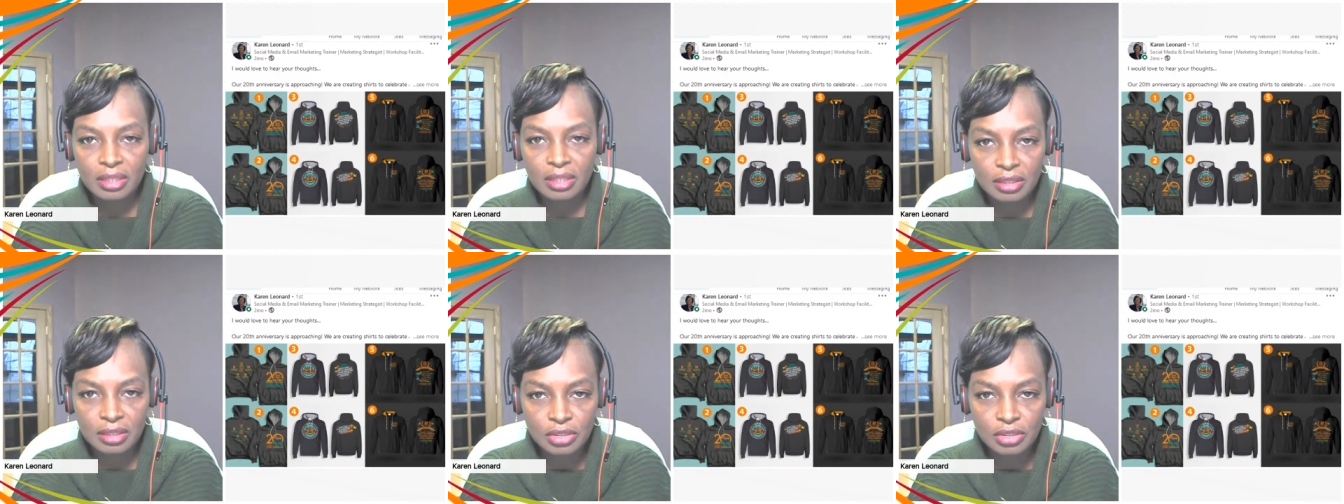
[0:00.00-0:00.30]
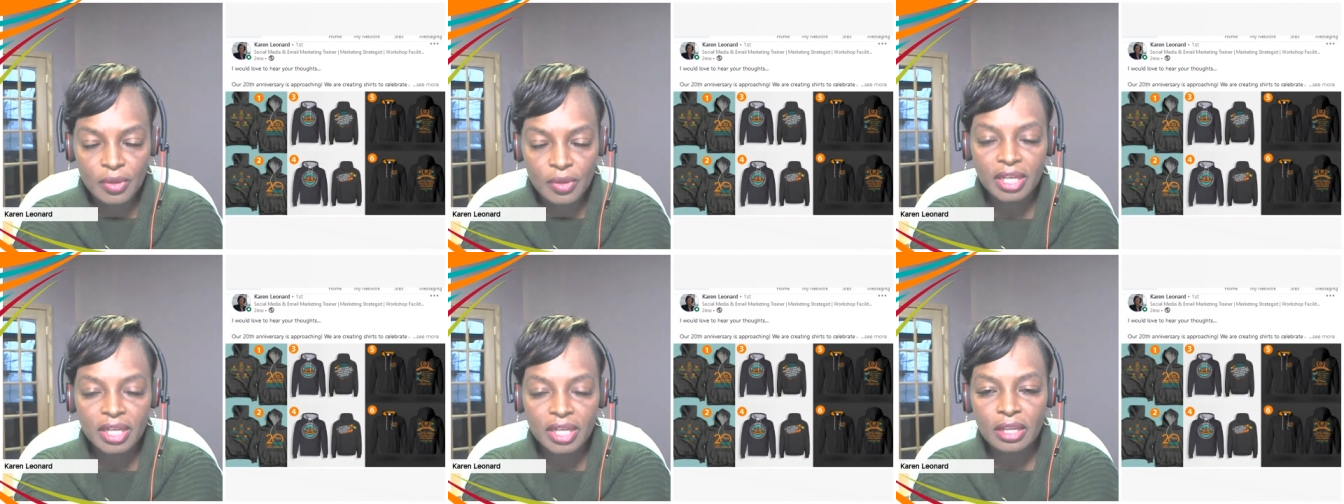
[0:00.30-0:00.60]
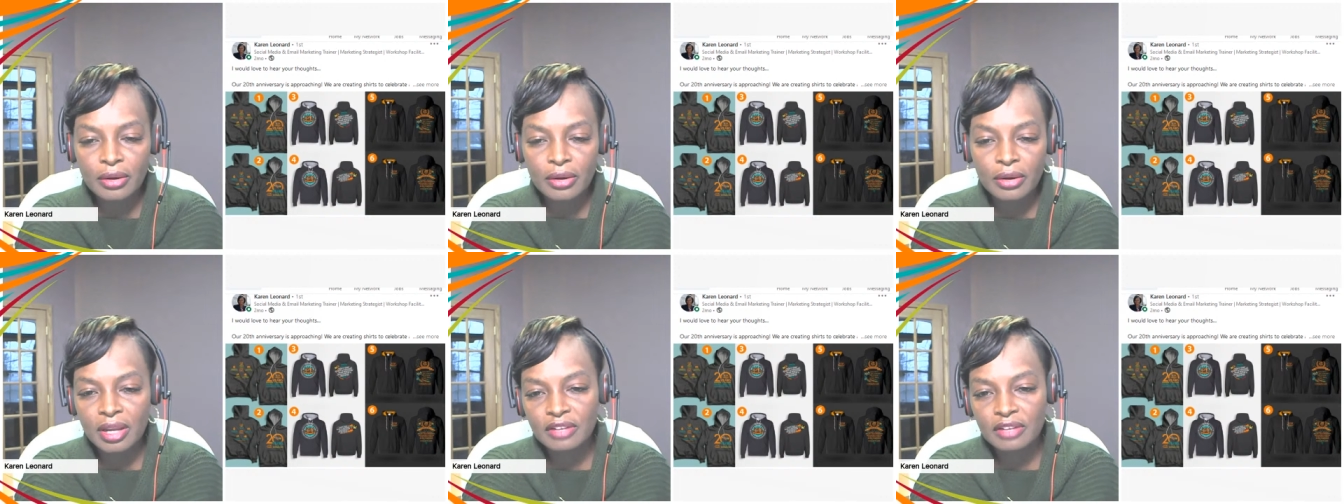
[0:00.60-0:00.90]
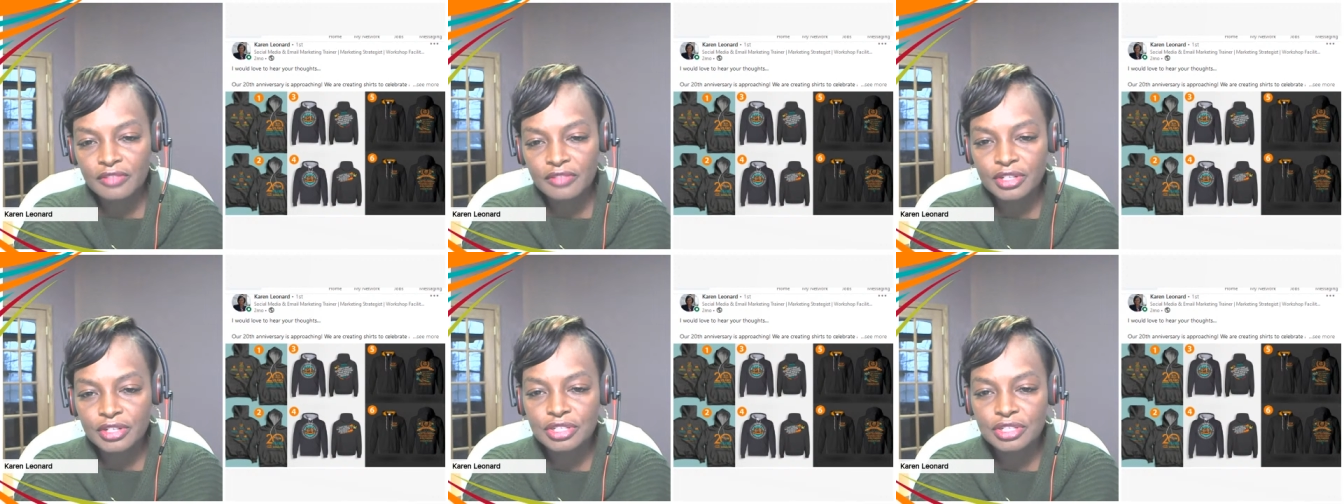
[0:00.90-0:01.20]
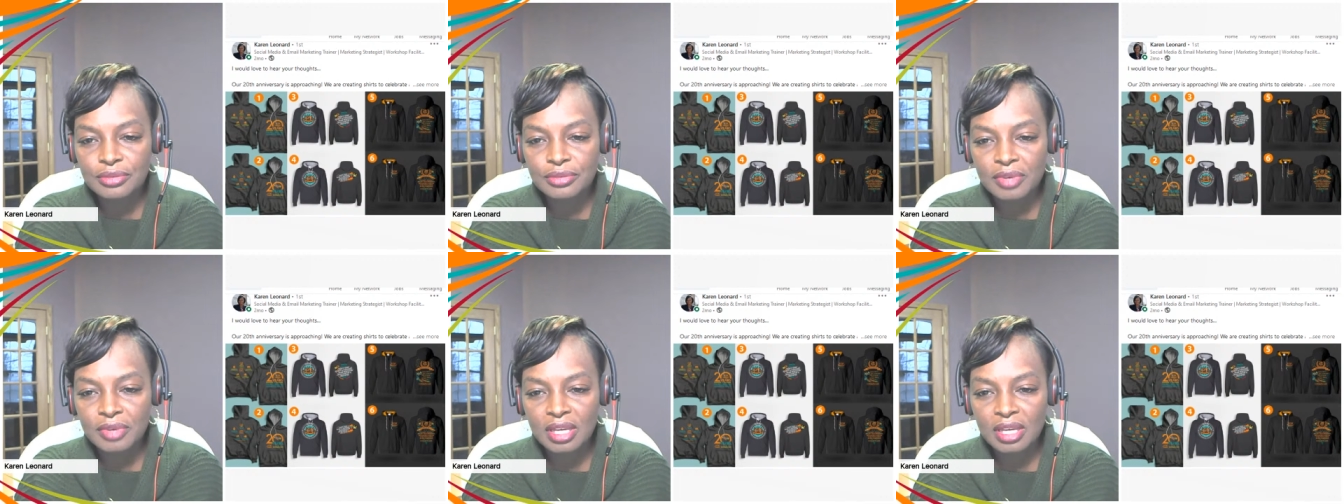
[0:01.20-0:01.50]
the 20-year
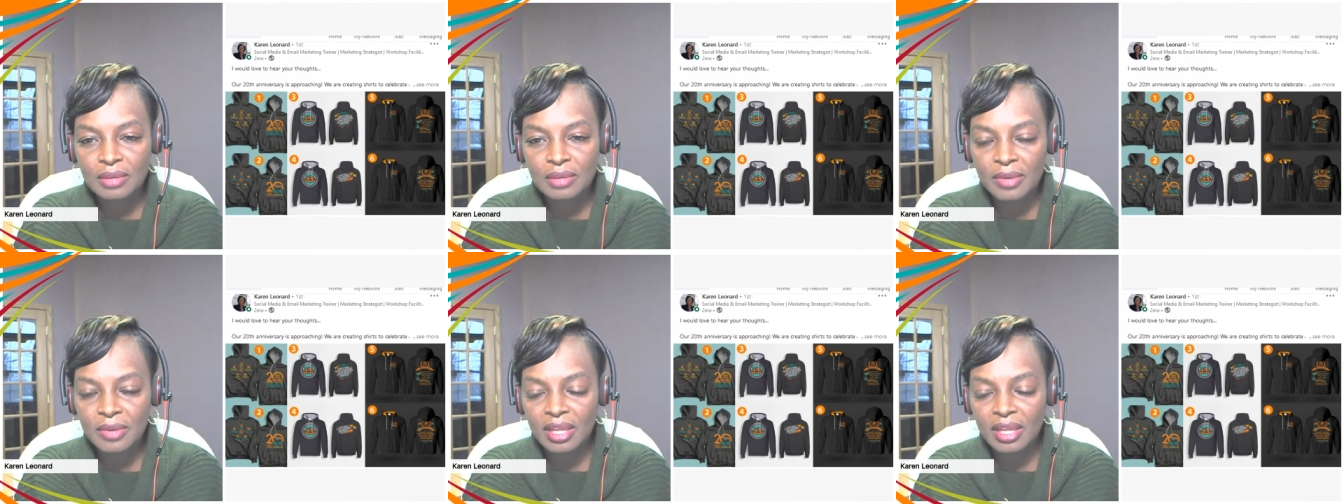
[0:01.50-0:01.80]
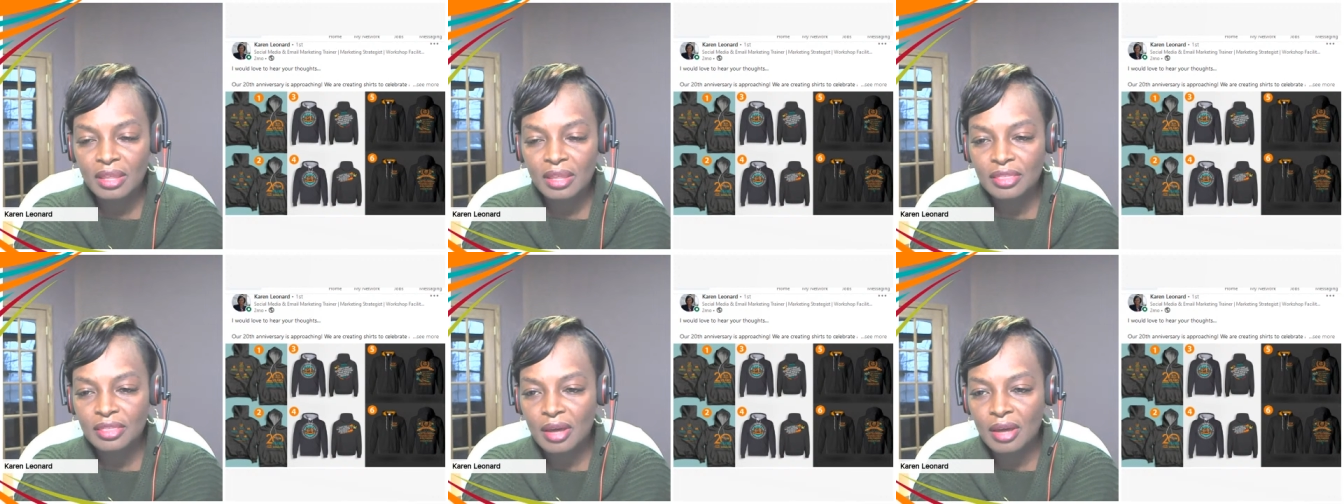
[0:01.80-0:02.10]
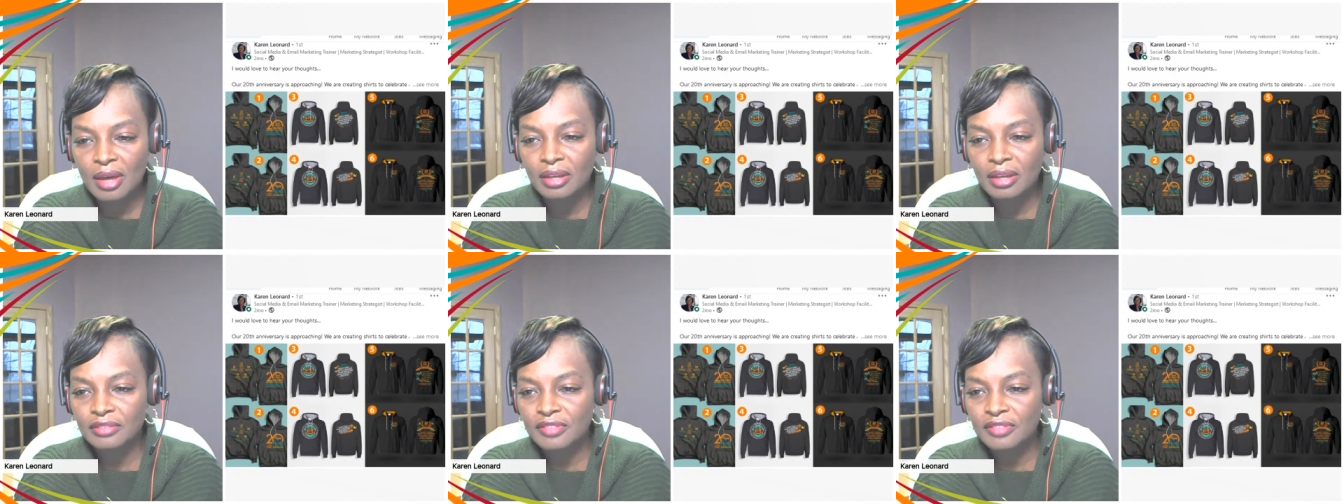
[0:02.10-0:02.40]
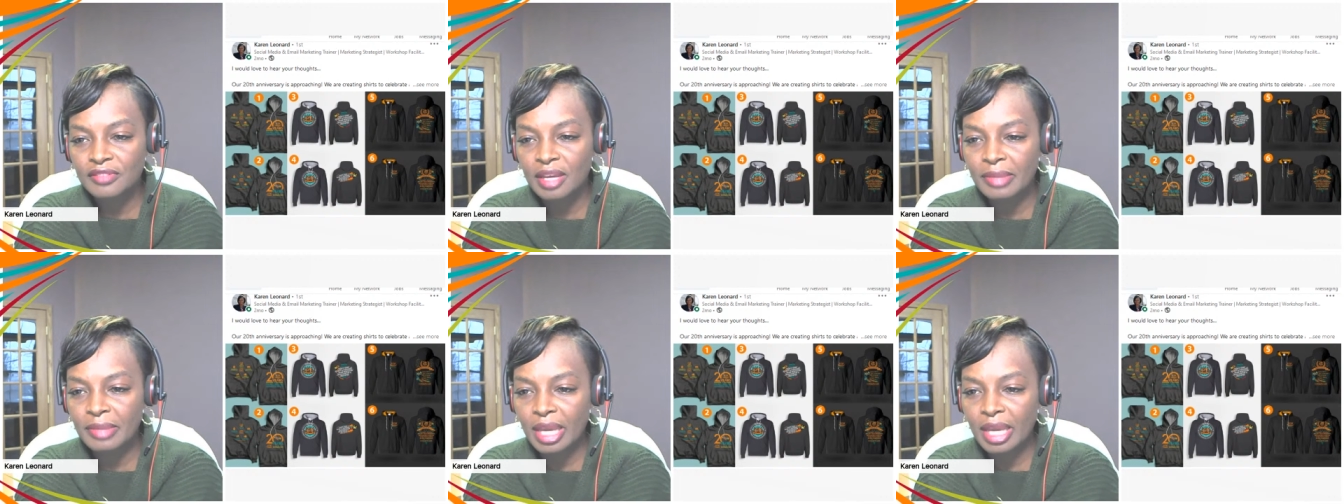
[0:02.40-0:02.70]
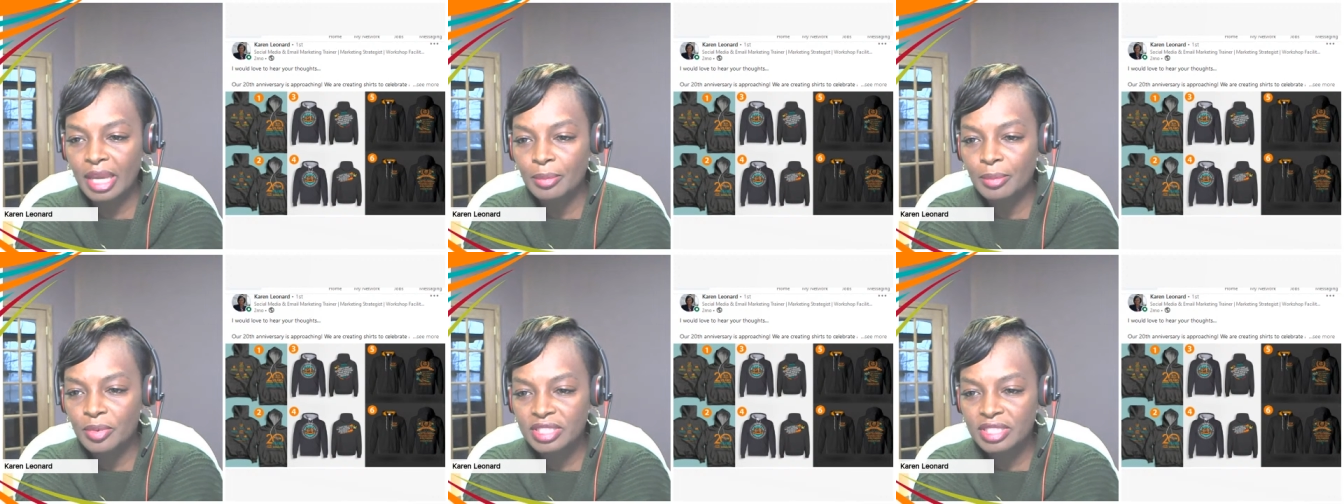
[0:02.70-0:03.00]
anniversary, we thought of coming
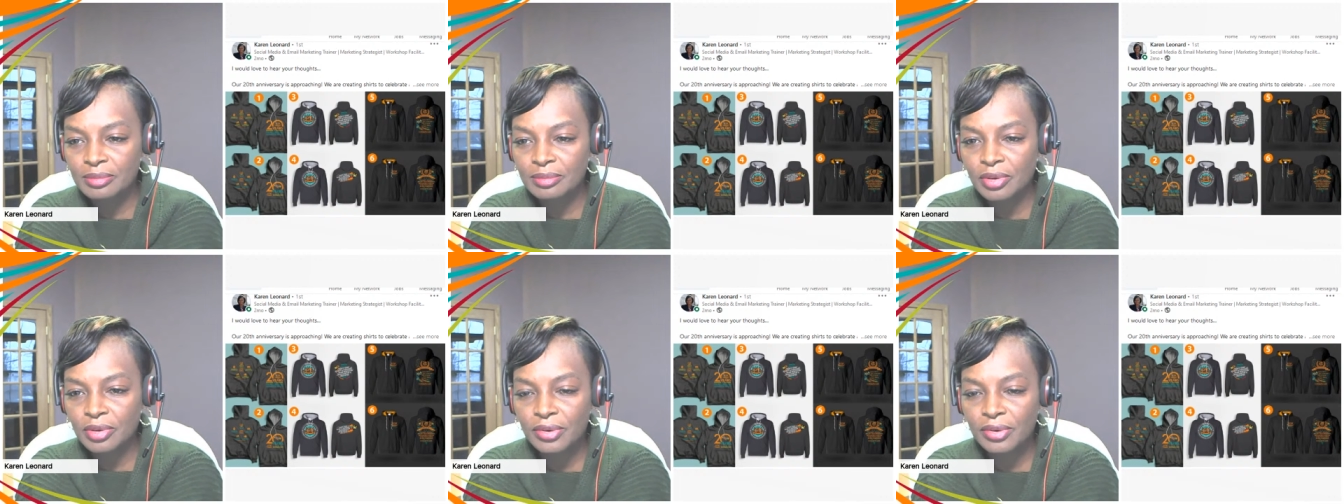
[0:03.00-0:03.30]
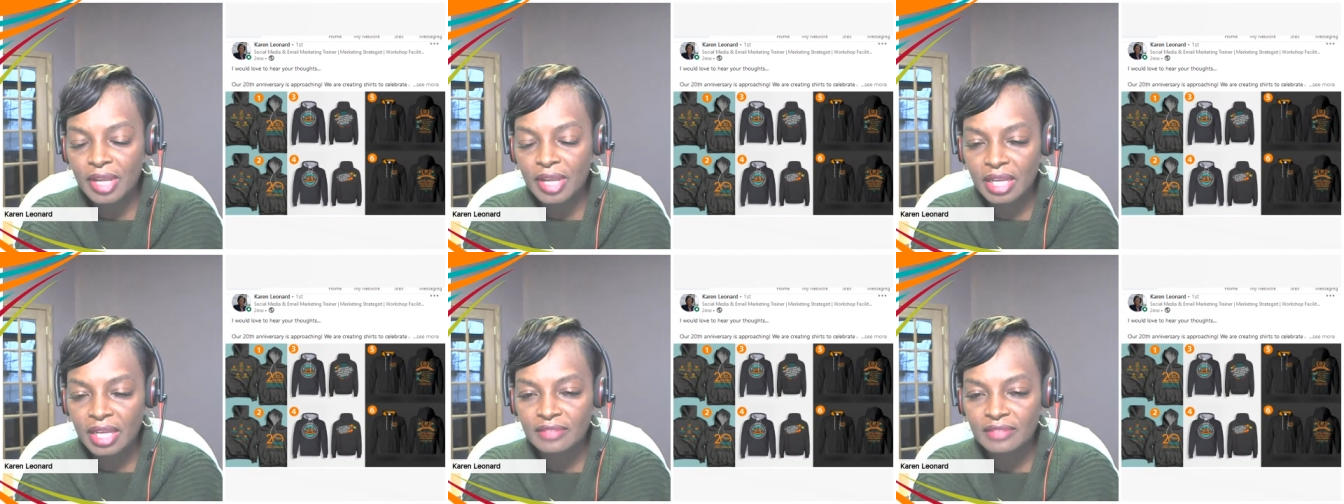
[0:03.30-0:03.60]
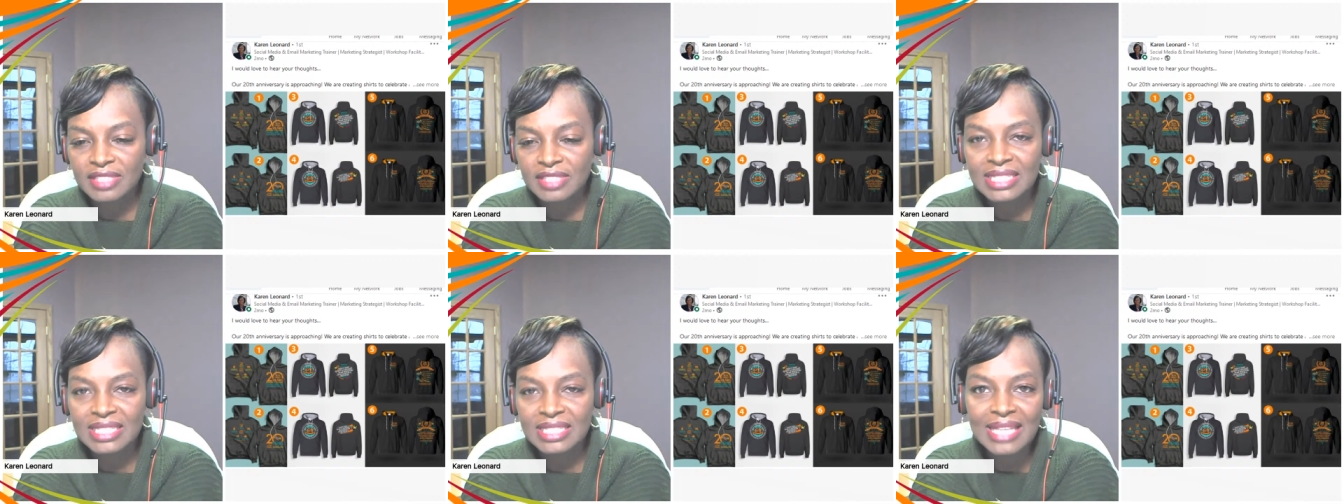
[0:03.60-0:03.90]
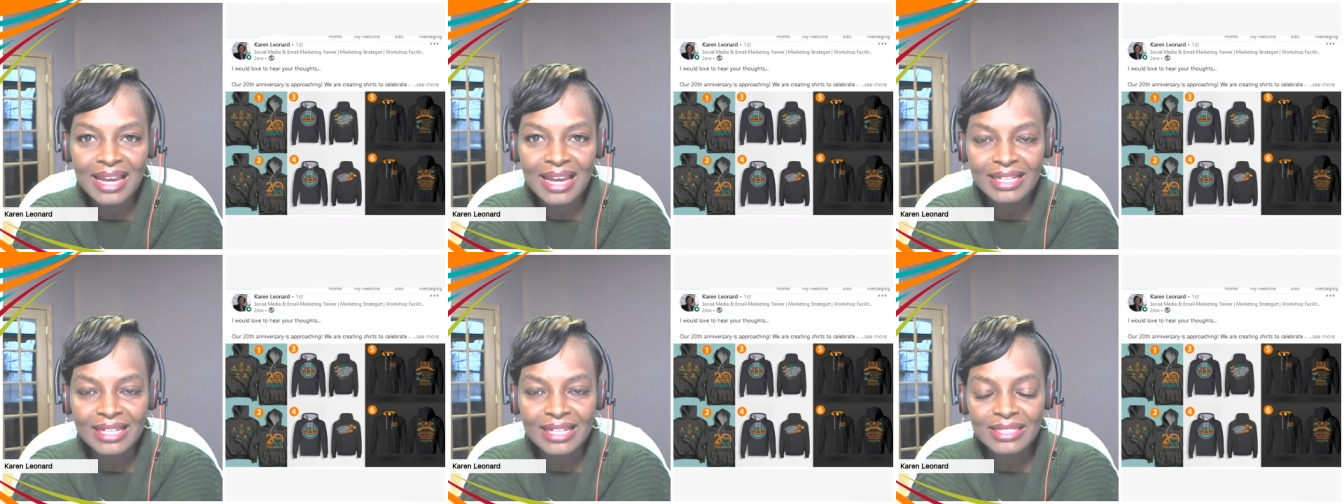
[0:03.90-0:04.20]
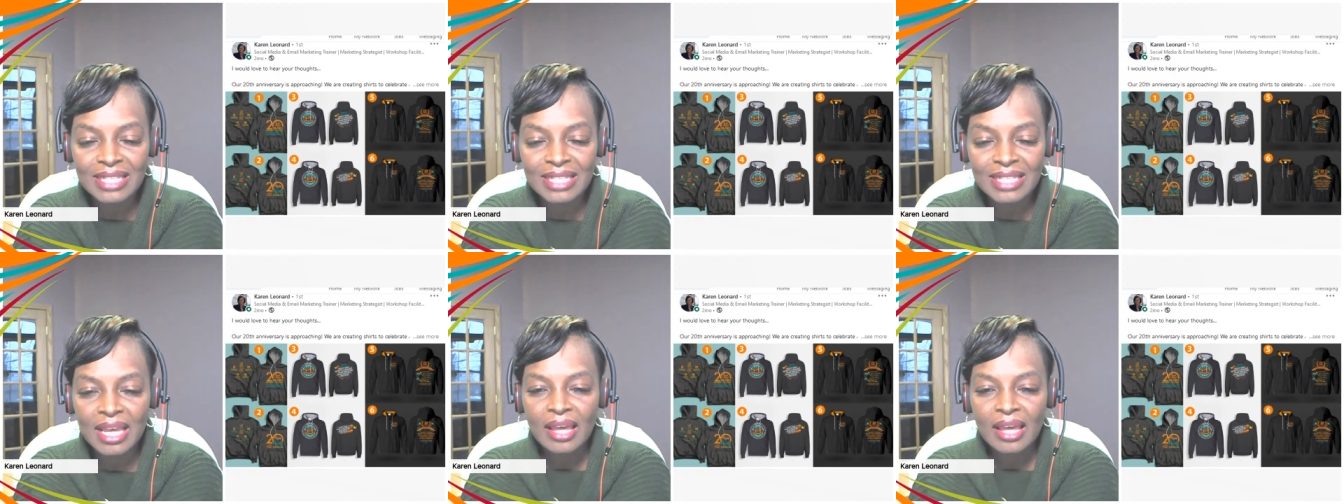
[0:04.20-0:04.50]
up with some creative
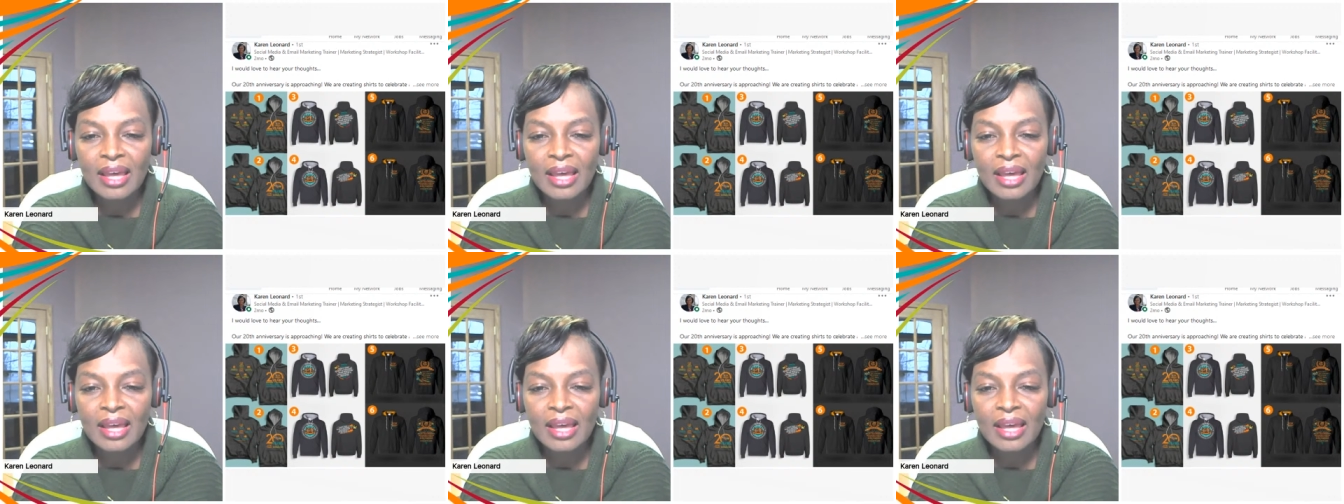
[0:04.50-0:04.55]
designs